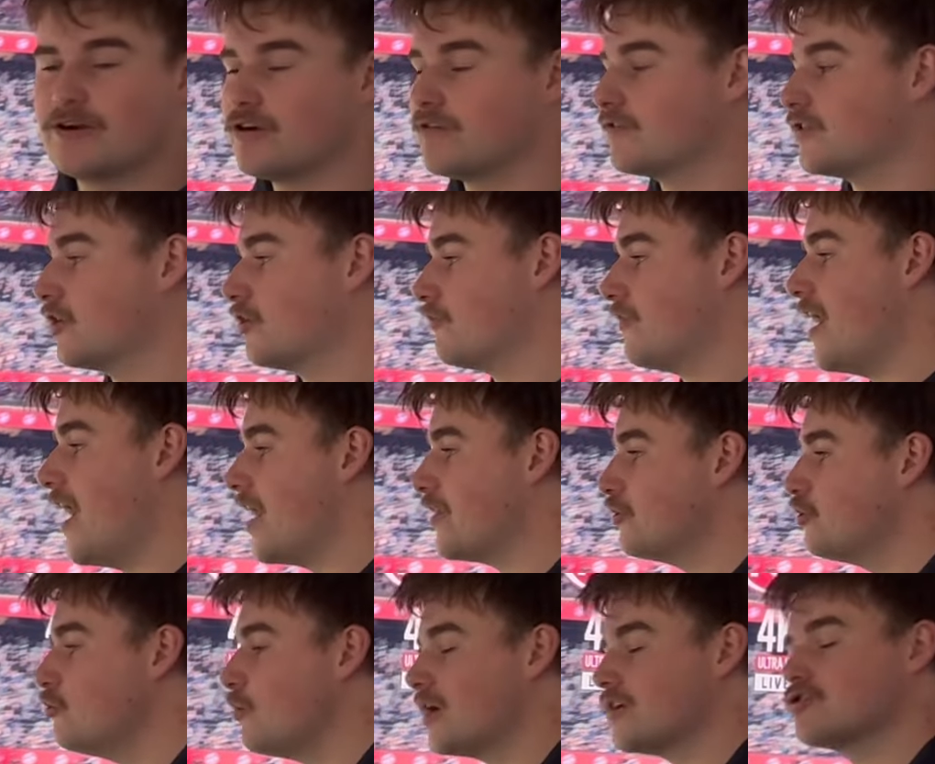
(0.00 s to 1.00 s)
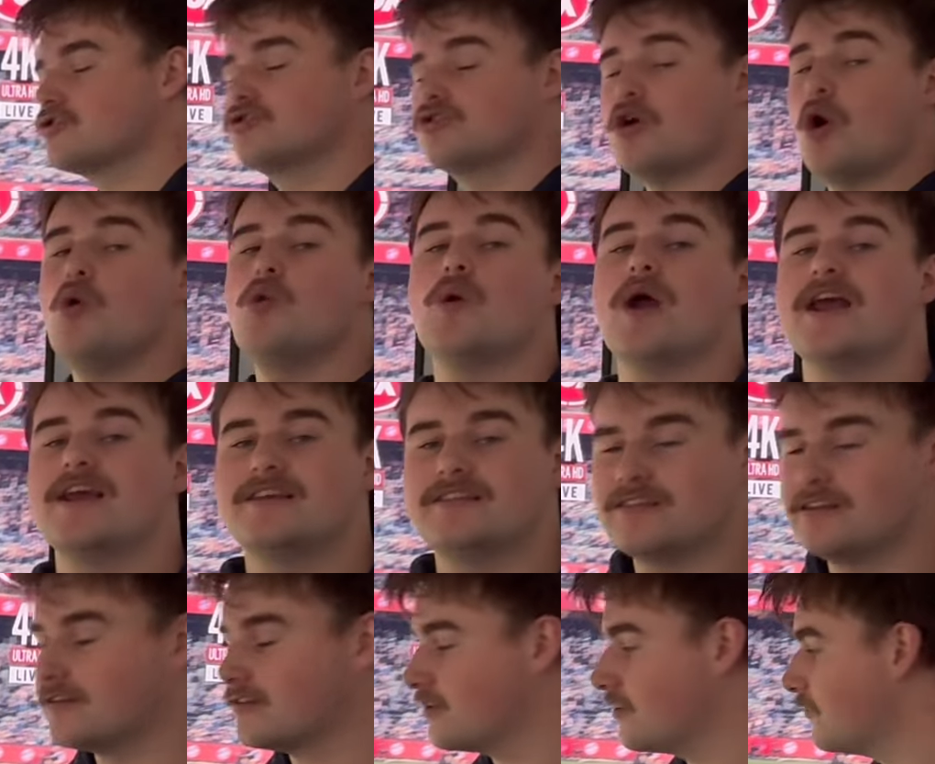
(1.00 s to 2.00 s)
of the ground, you are so
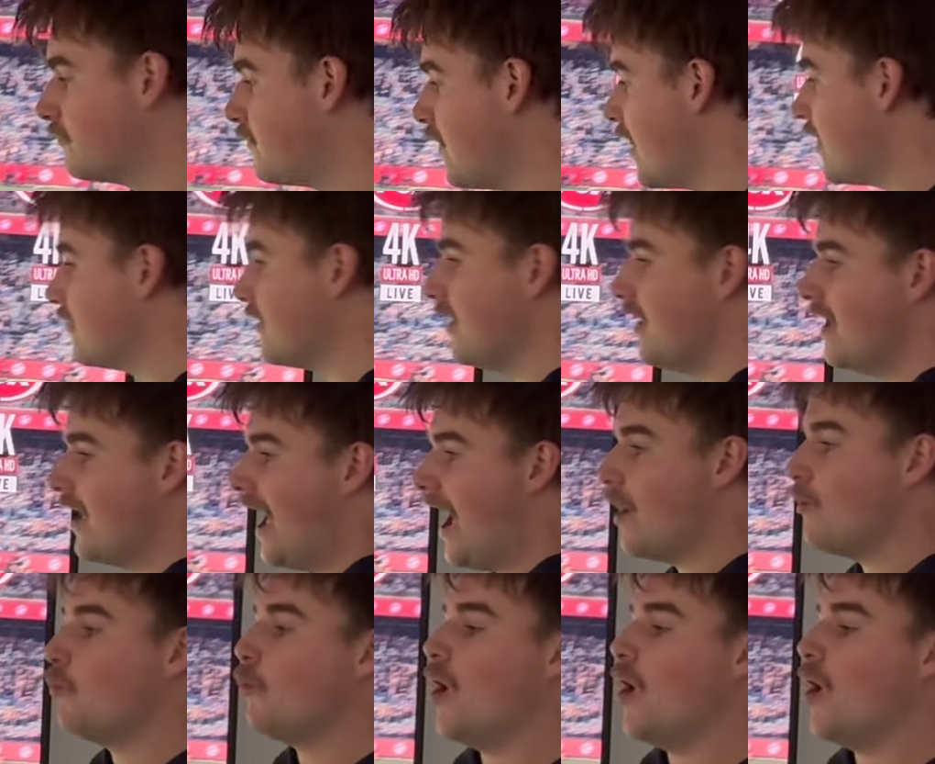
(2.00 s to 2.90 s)
easy to defend. And